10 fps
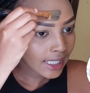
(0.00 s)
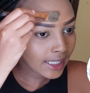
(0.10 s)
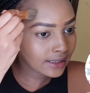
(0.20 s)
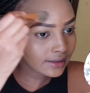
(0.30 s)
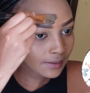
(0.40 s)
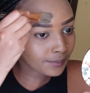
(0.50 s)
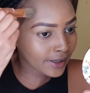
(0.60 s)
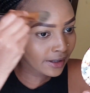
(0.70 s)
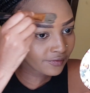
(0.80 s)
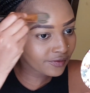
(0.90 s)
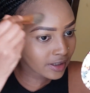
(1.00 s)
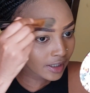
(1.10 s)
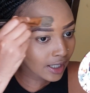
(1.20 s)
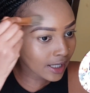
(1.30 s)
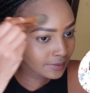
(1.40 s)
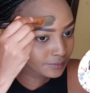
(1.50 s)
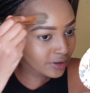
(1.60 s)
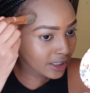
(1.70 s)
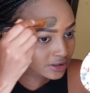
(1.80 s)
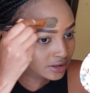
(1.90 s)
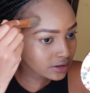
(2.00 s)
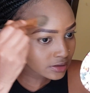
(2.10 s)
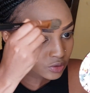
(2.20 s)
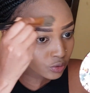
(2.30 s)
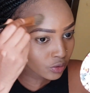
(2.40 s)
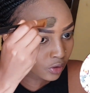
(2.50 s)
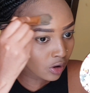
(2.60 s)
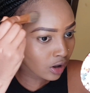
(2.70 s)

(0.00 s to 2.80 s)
and above here I brush it to go